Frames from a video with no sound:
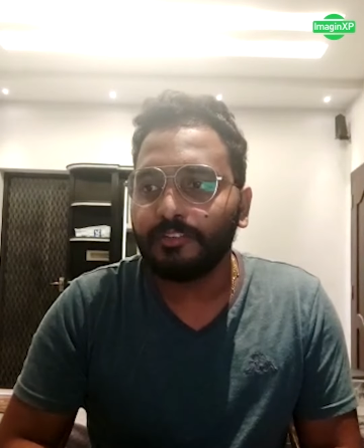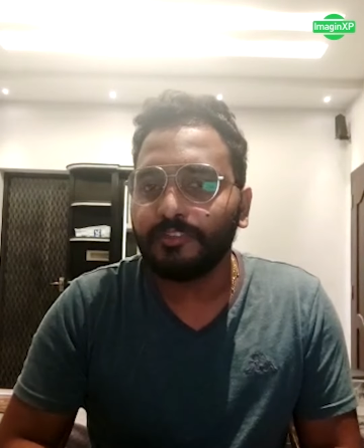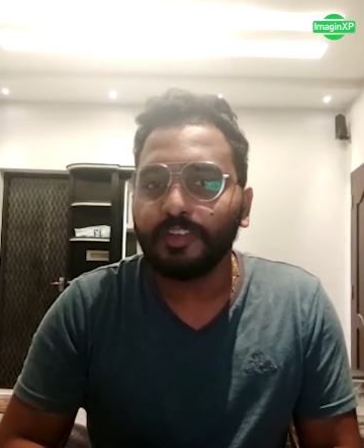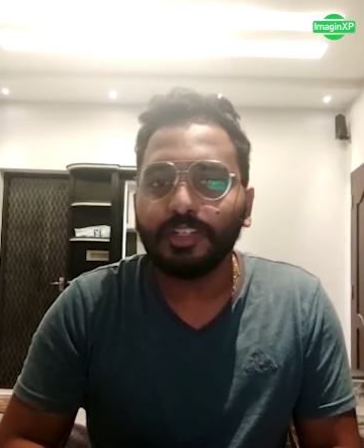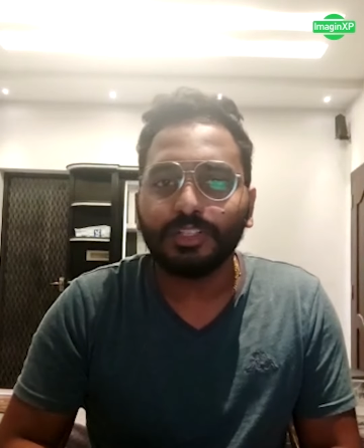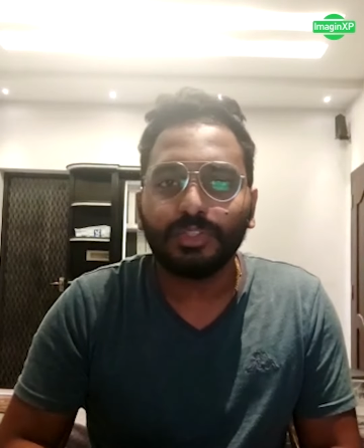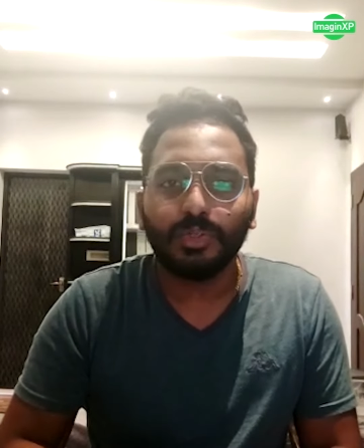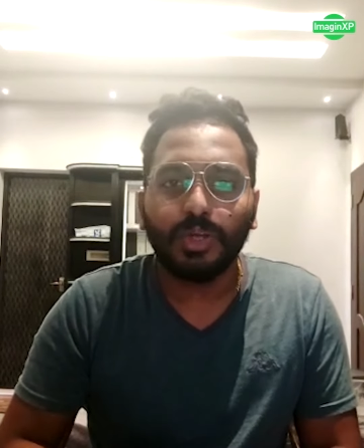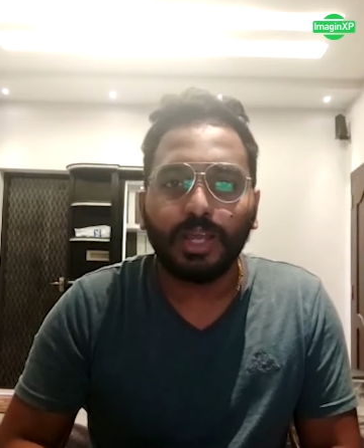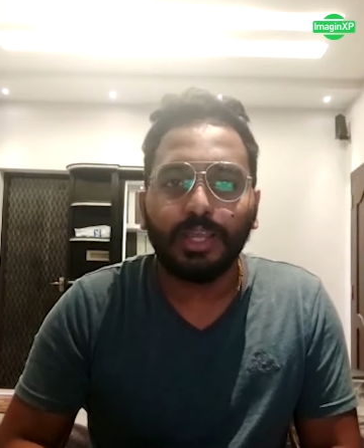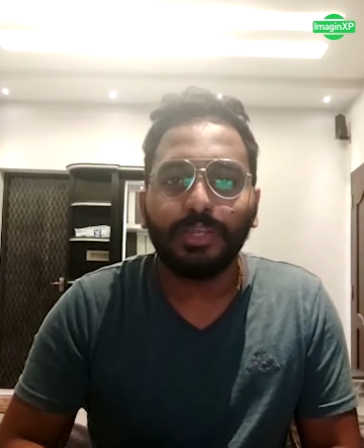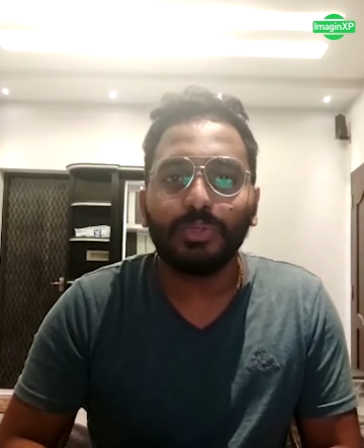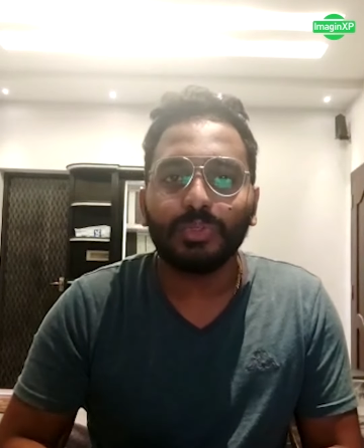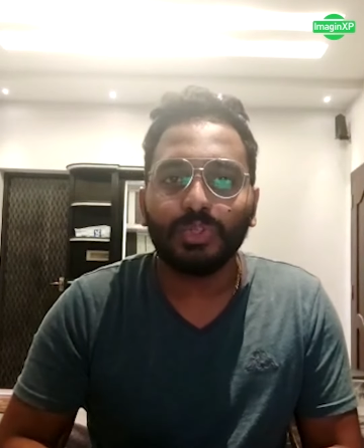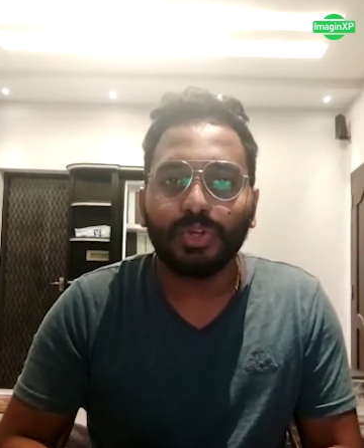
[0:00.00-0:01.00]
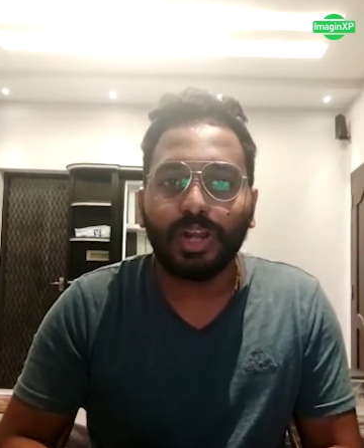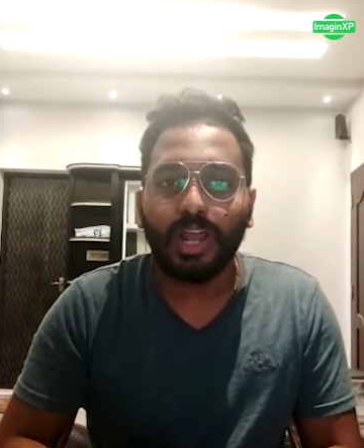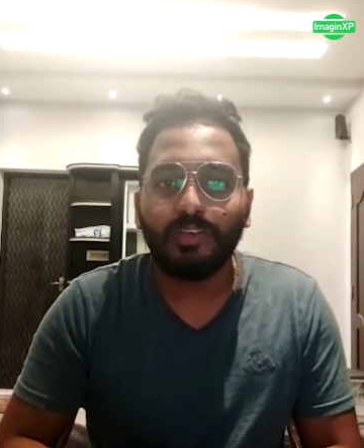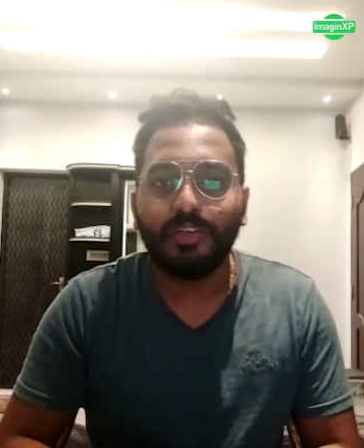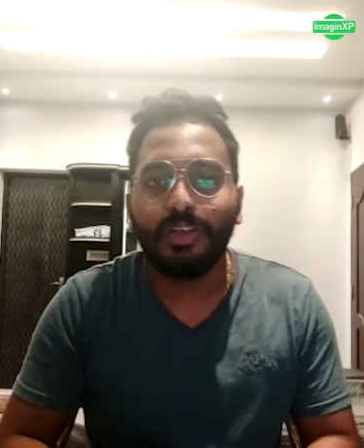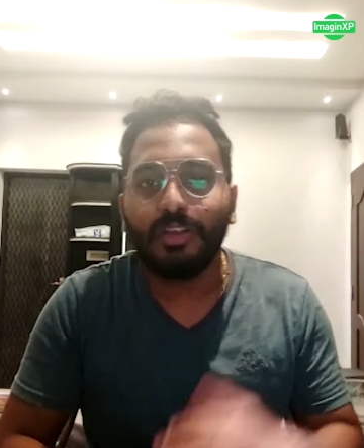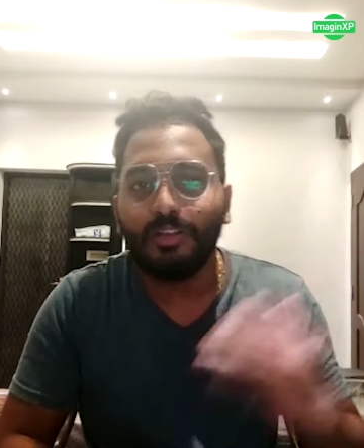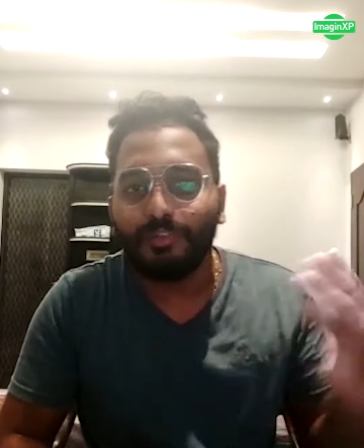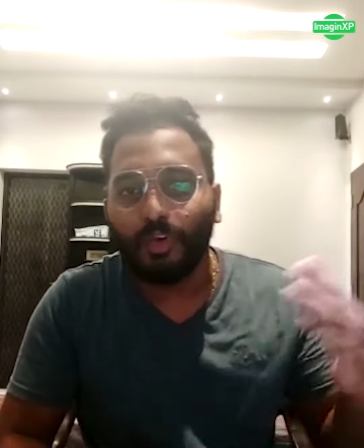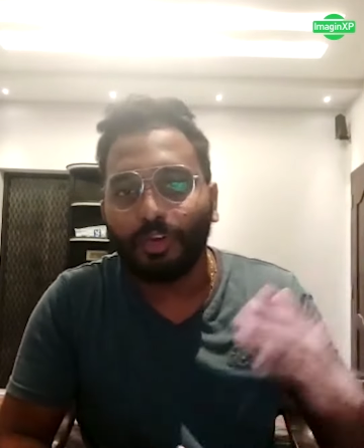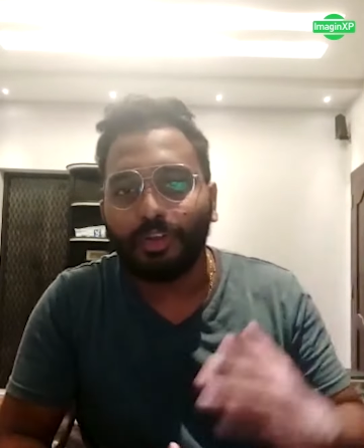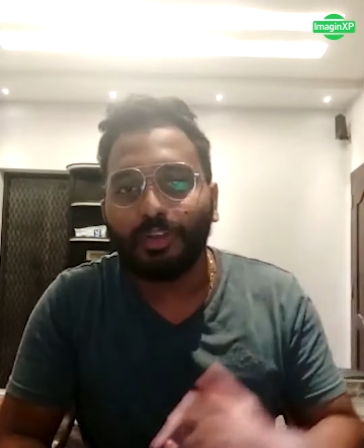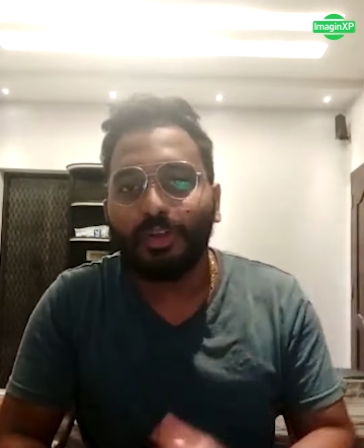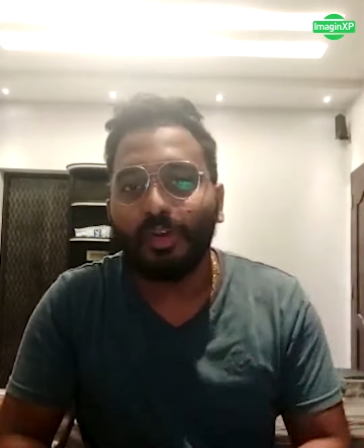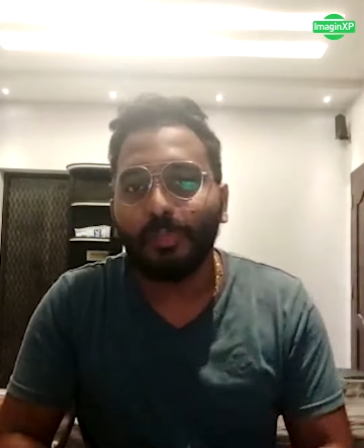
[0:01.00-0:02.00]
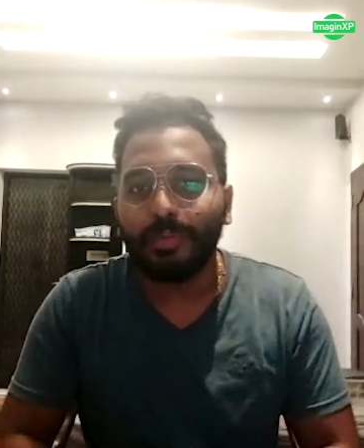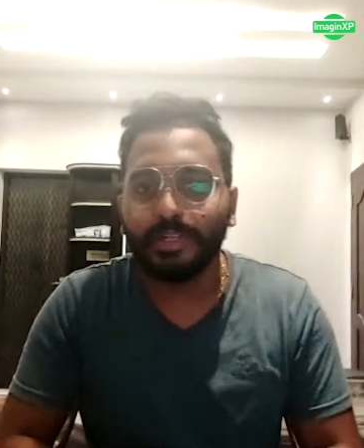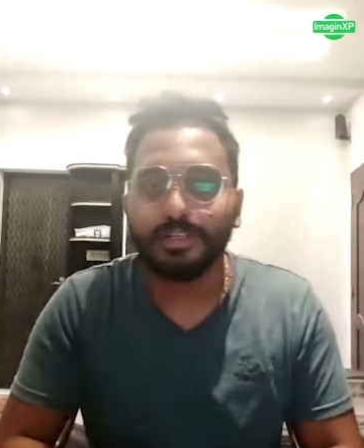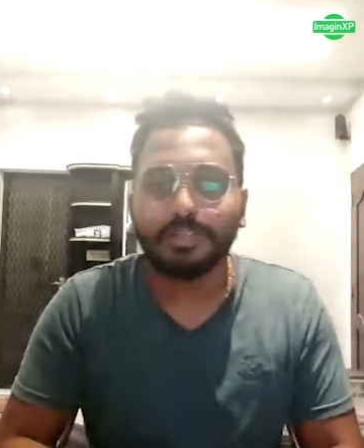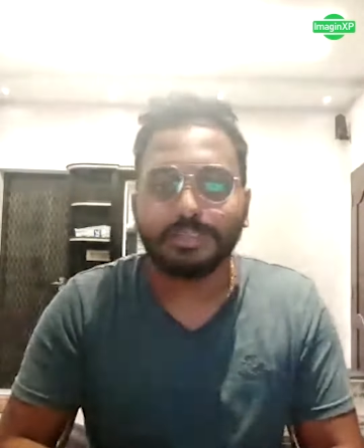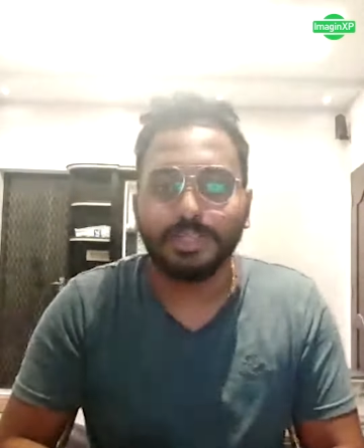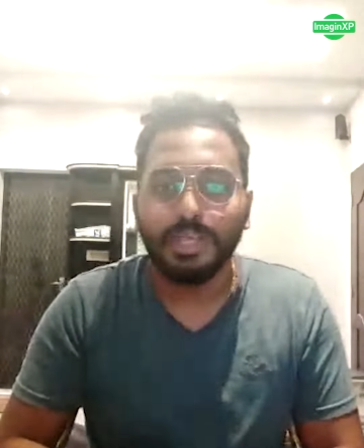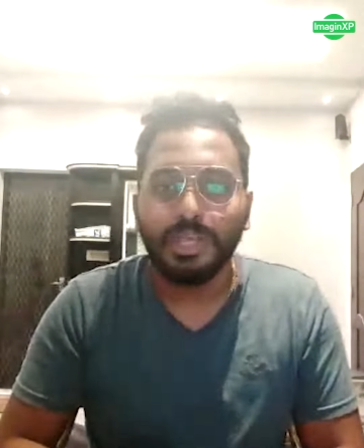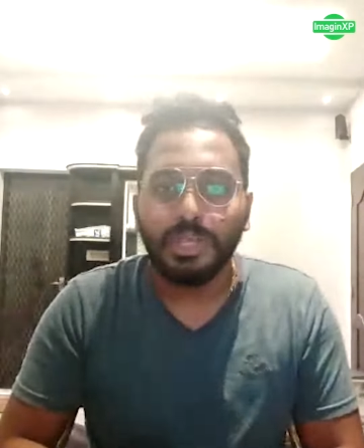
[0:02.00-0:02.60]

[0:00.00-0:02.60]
First, I used to travel 40 kilometers.